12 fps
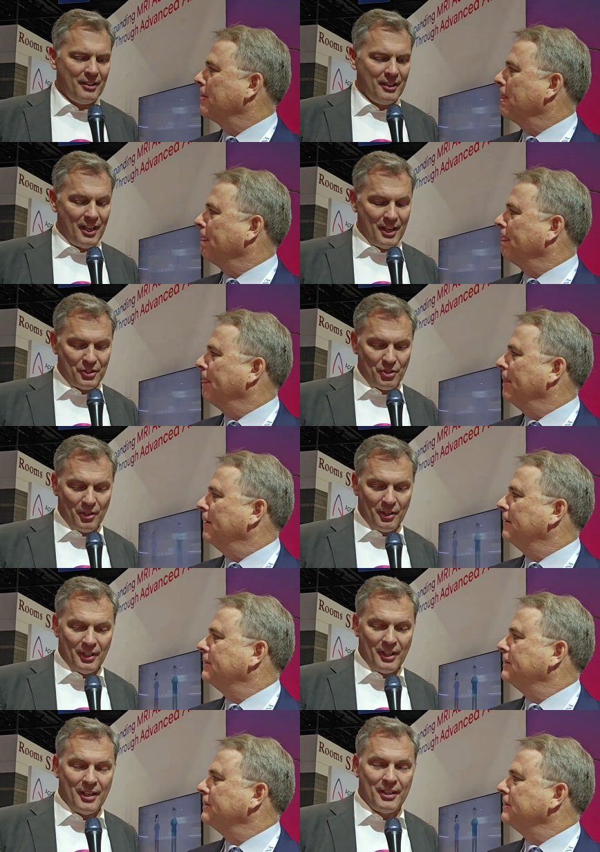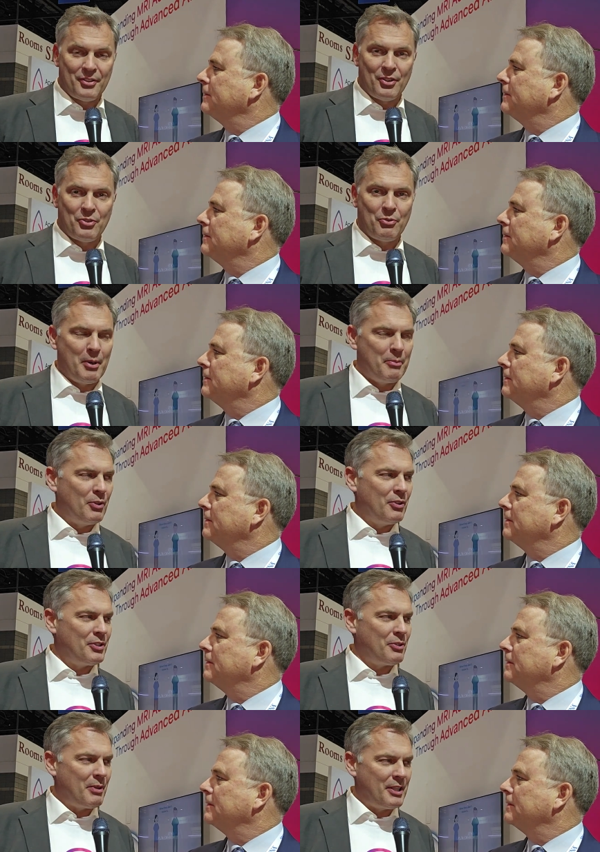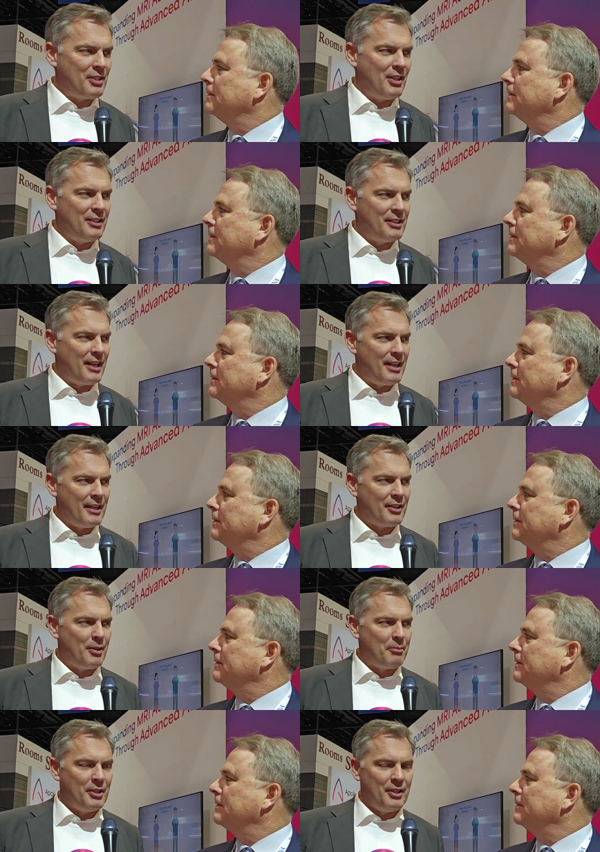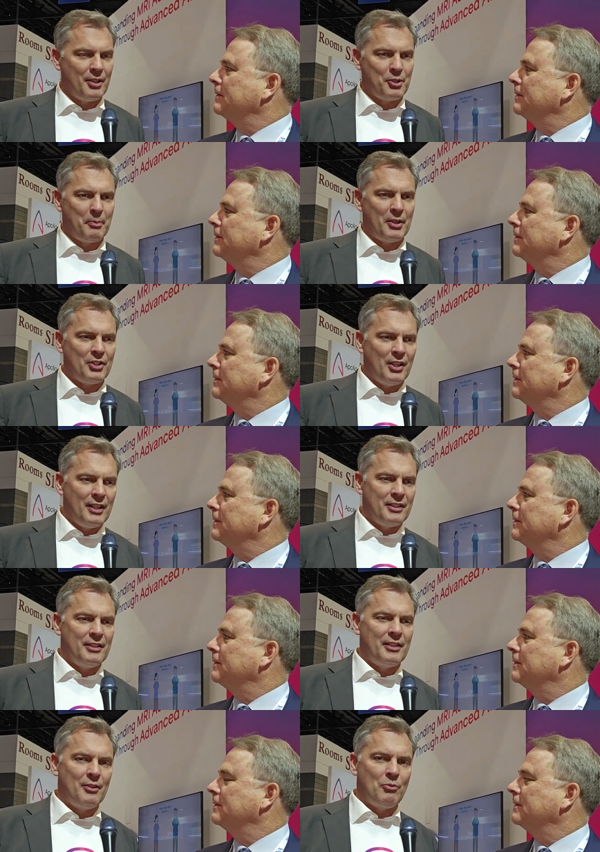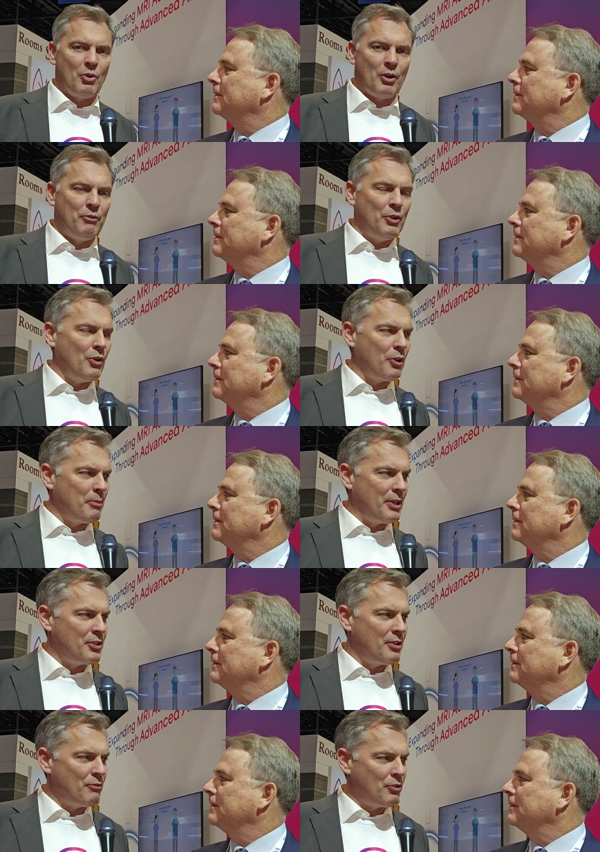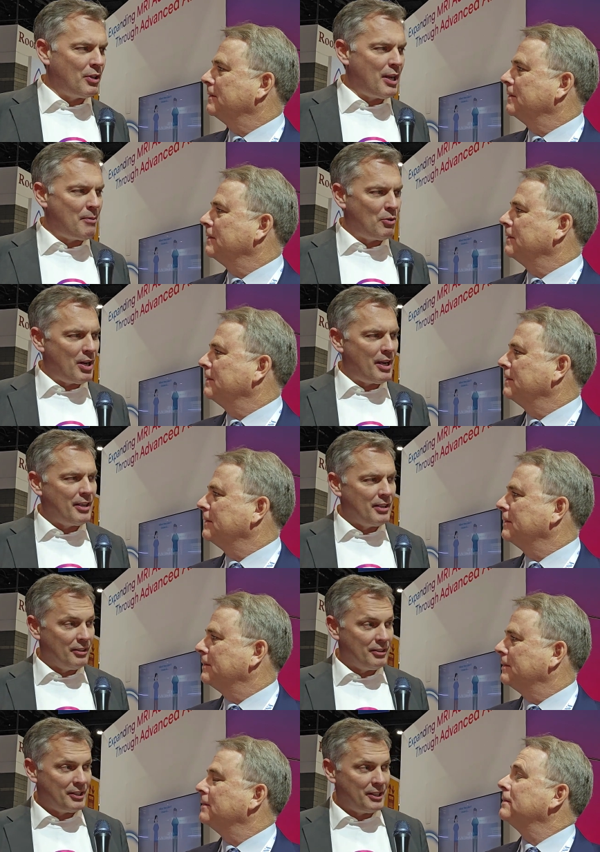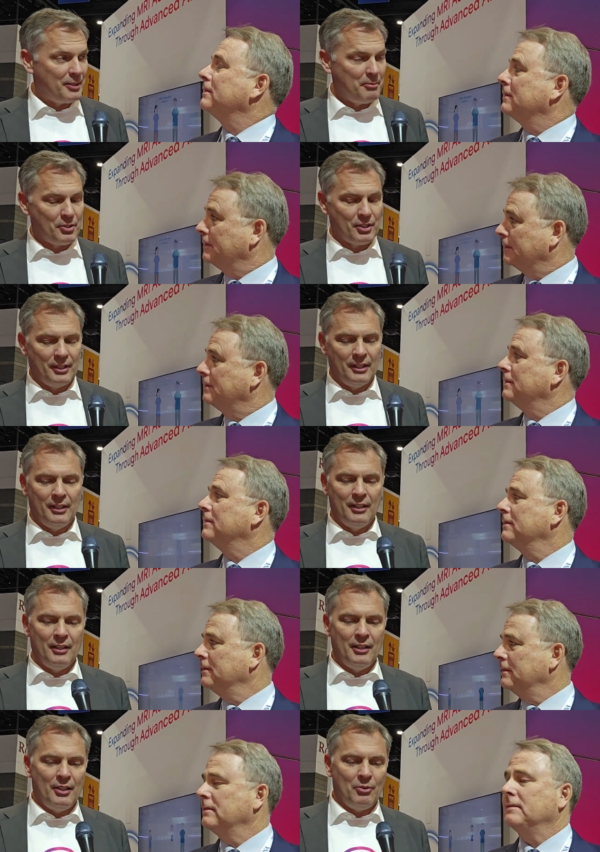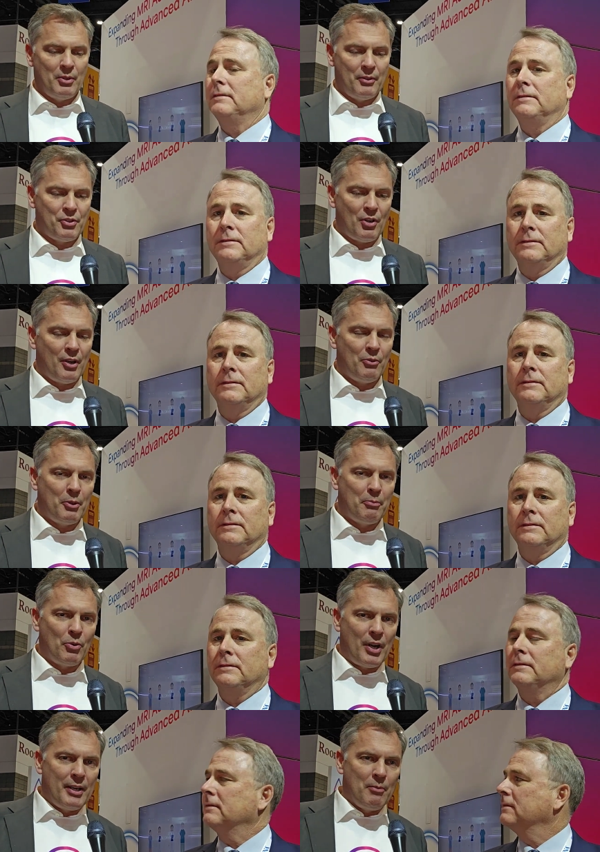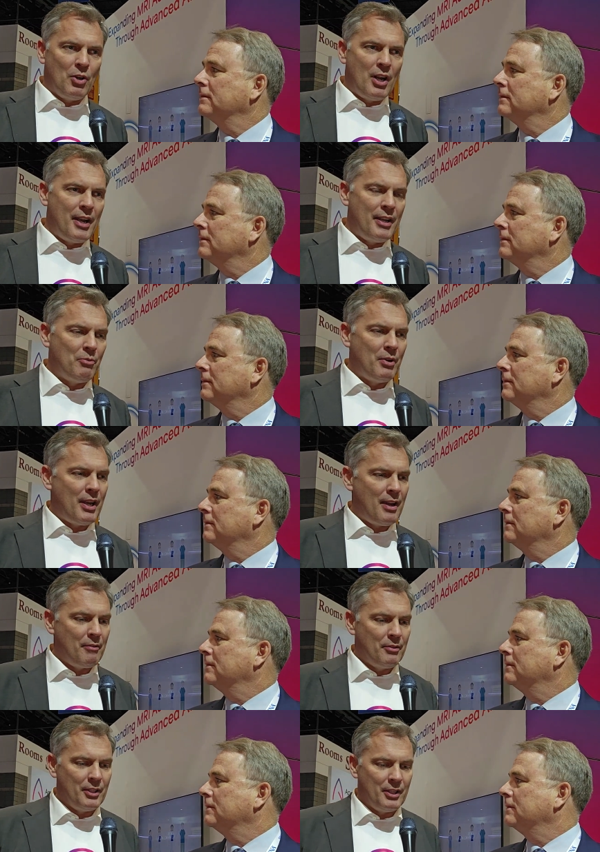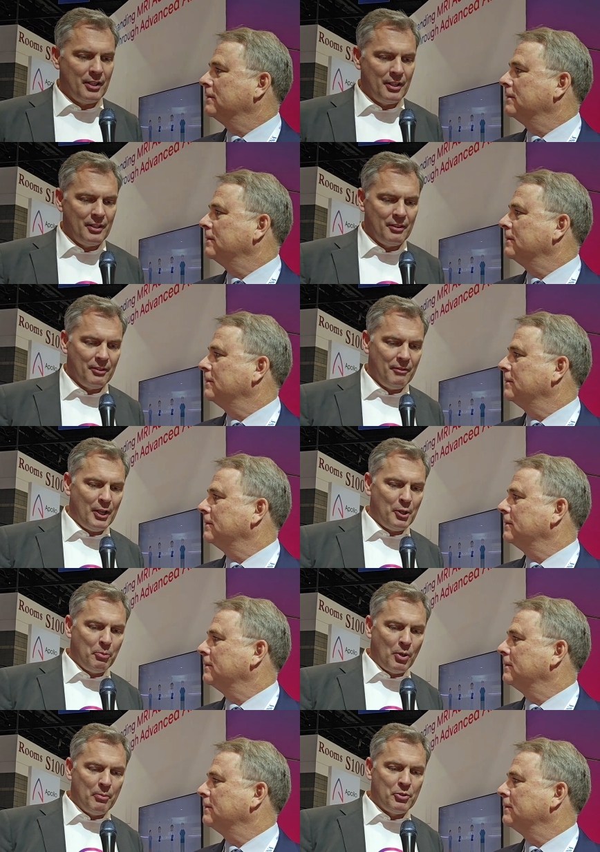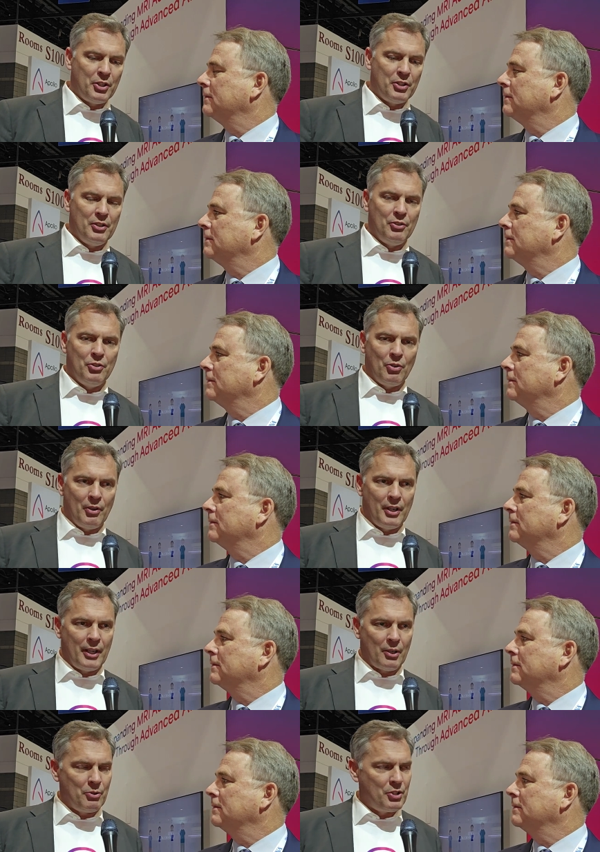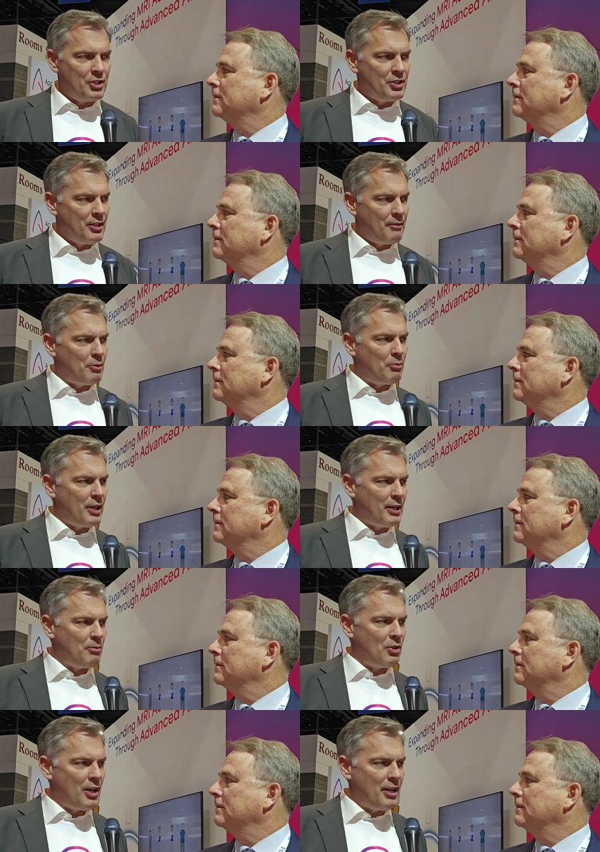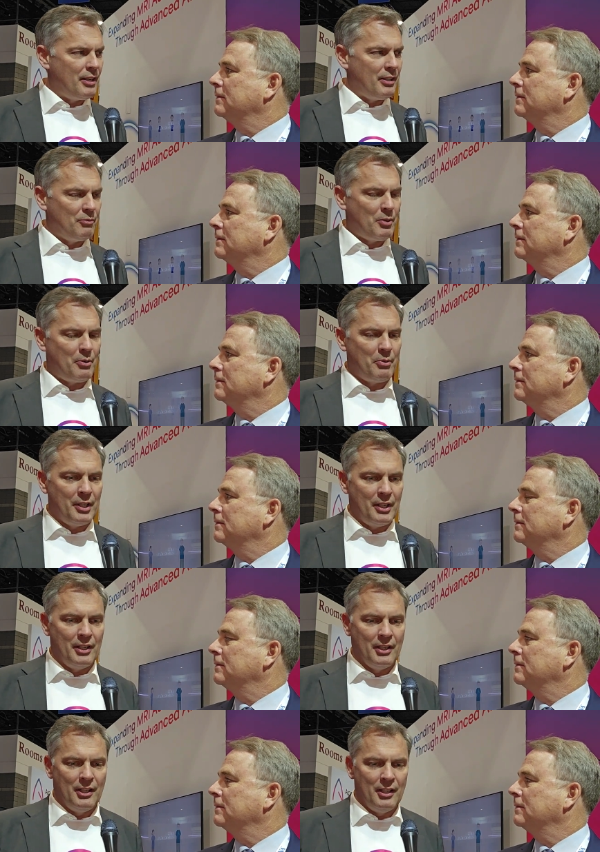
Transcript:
Speaker 1: Yeah, sure. Uh, so Cerebriu is a radiology AI company that specializes in workflow automation for MRI systems. Mm-hmm. We've started with brain MRI. We have a value proposition during acquisition of the brain MRI, where we